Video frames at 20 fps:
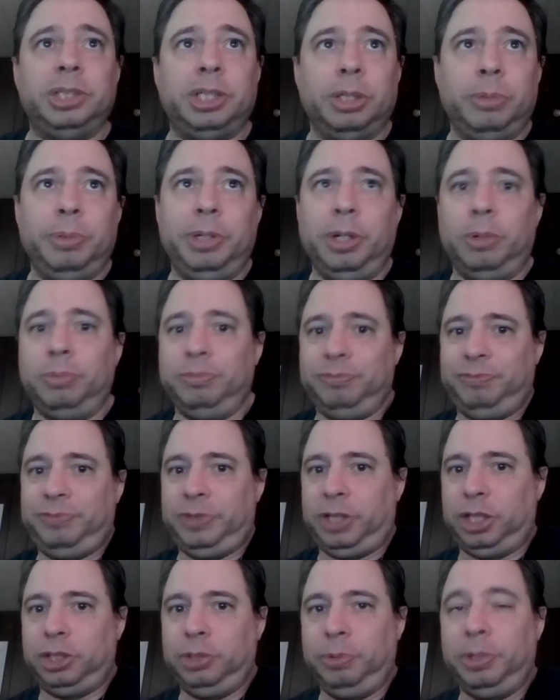until we don't
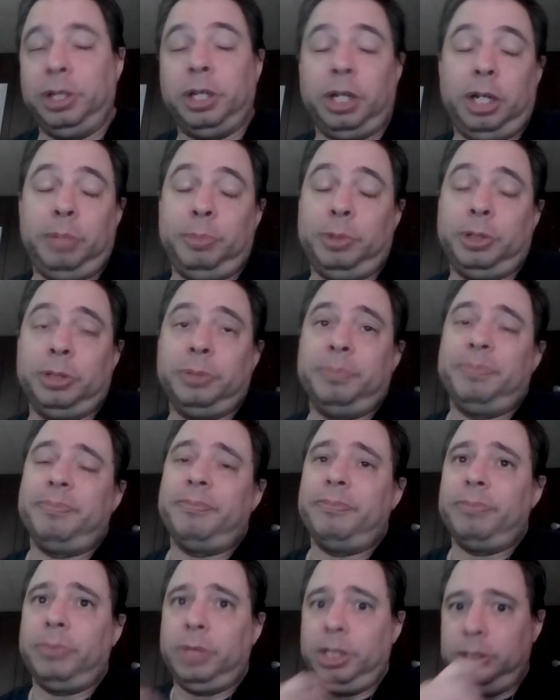feel like doing it anymore.
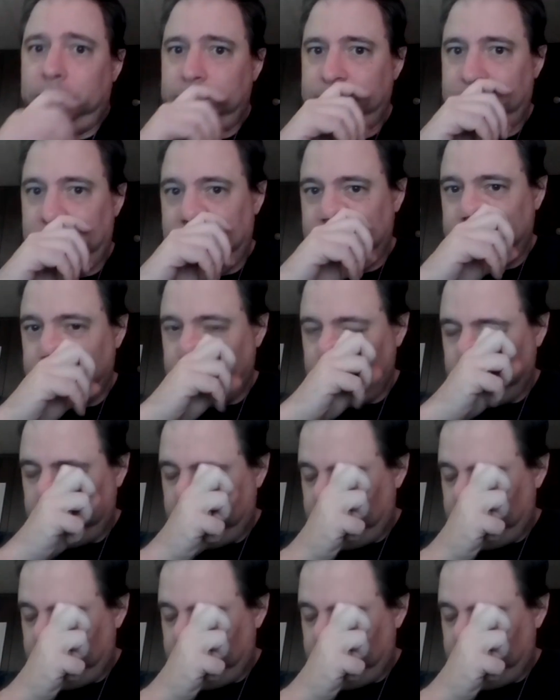But